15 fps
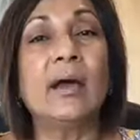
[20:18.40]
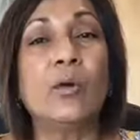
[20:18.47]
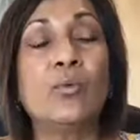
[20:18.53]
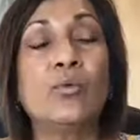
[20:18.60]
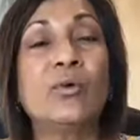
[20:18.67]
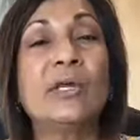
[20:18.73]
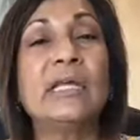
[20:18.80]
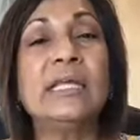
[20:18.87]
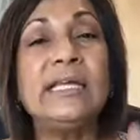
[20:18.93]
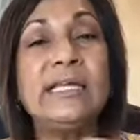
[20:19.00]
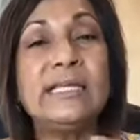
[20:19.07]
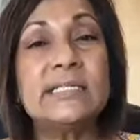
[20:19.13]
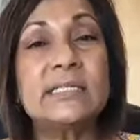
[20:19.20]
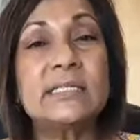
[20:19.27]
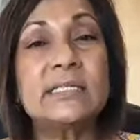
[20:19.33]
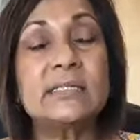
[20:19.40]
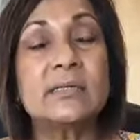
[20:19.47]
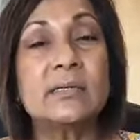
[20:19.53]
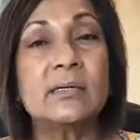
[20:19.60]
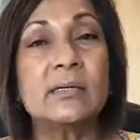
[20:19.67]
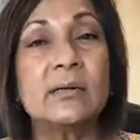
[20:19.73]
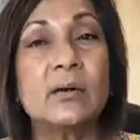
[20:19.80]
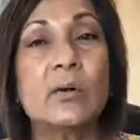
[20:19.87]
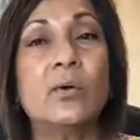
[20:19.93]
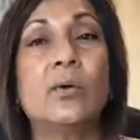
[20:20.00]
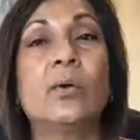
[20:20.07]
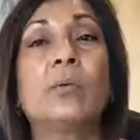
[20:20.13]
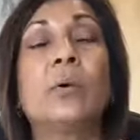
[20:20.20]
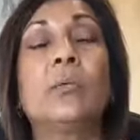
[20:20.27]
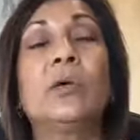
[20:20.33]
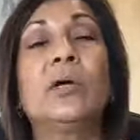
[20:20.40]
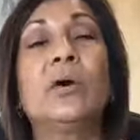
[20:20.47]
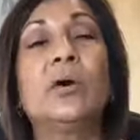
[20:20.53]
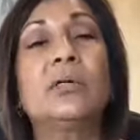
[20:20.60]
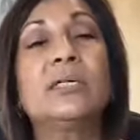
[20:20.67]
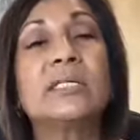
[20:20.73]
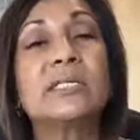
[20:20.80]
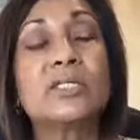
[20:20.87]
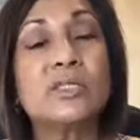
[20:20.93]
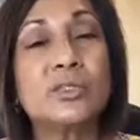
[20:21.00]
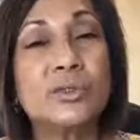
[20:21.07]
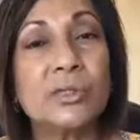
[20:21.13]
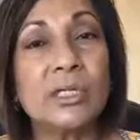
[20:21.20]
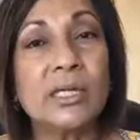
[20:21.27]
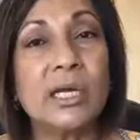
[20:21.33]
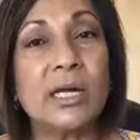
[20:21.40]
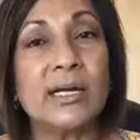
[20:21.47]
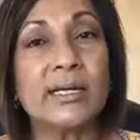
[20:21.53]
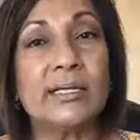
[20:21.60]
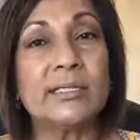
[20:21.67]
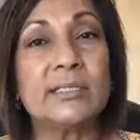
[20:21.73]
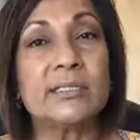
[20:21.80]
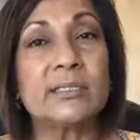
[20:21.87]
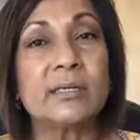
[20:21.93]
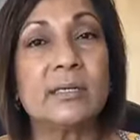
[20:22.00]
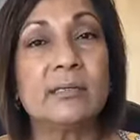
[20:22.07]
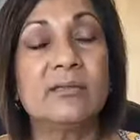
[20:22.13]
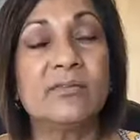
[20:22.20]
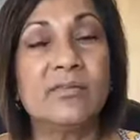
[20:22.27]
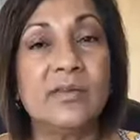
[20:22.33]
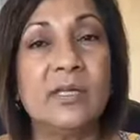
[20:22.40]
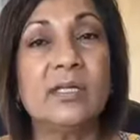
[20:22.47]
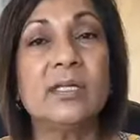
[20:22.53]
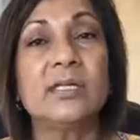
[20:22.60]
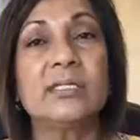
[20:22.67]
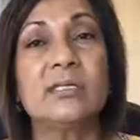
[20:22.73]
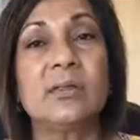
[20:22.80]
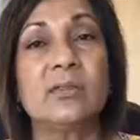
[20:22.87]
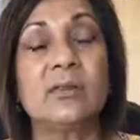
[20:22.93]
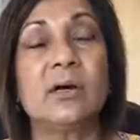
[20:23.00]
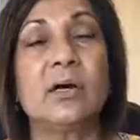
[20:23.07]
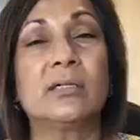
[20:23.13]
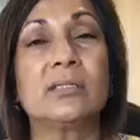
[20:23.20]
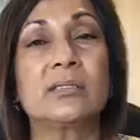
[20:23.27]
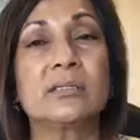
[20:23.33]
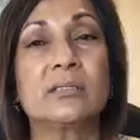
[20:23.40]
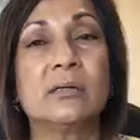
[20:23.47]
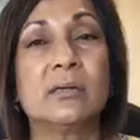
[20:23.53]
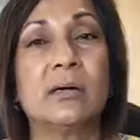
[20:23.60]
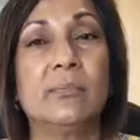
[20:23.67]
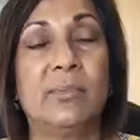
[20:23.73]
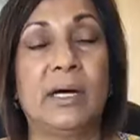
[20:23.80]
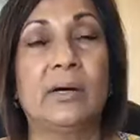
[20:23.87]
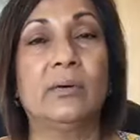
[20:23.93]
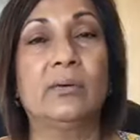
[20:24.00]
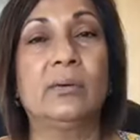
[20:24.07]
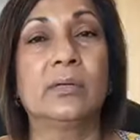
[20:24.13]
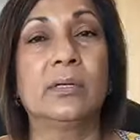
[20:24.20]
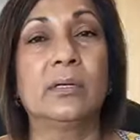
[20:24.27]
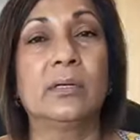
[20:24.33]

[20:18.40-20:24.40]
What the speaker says: release, or what we call externalize, the feelings and thoughts about